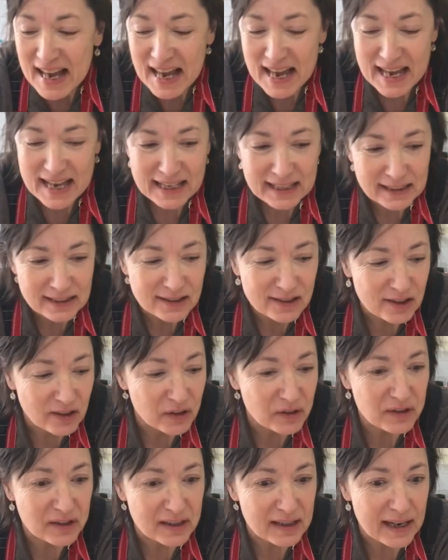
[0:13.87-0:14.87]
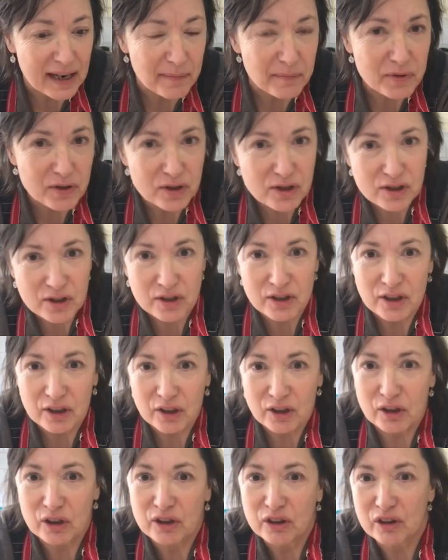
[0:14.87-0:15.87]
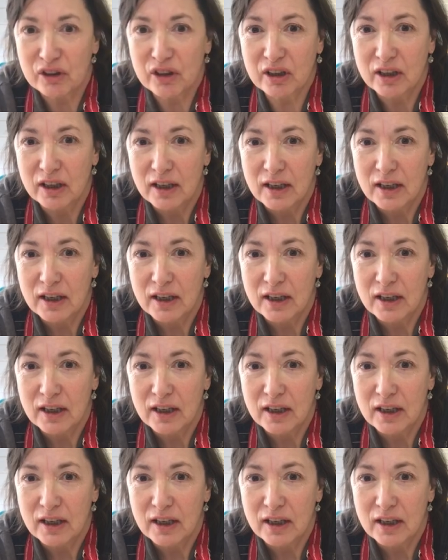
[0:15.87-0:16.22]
And so today I'm just going to cook